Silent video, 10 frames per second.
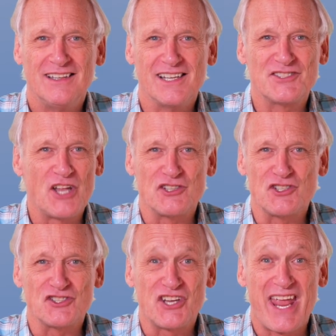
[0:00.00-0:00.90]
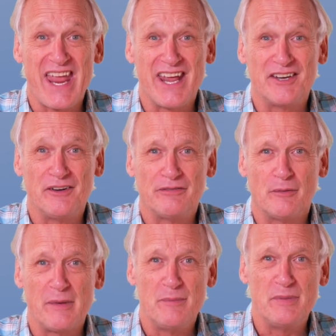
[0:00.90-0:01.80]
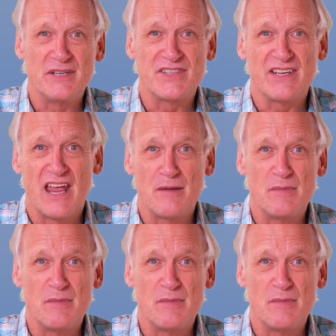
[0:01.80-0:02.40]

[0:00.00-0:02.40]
It's not just canned from NBC,